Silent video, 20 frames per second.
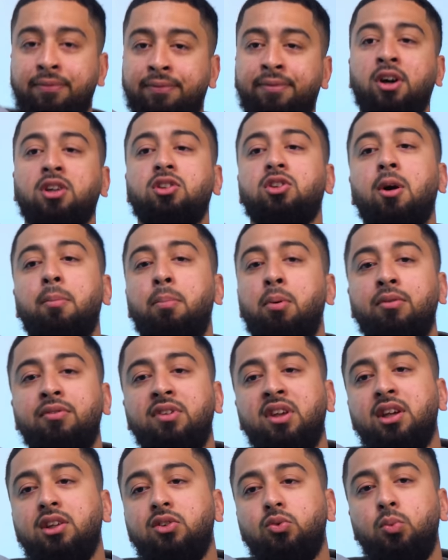first couple of
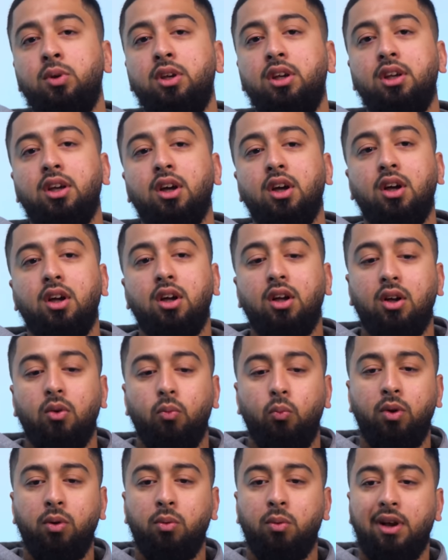years, we
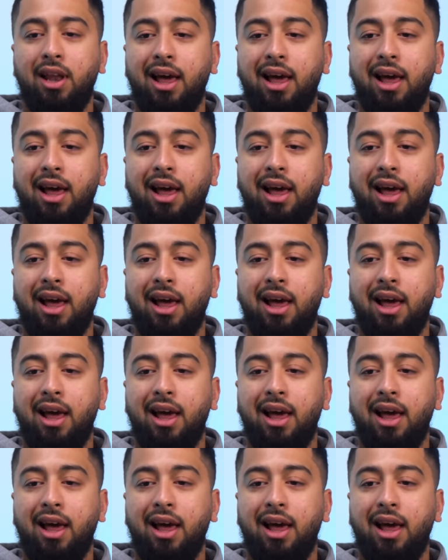we were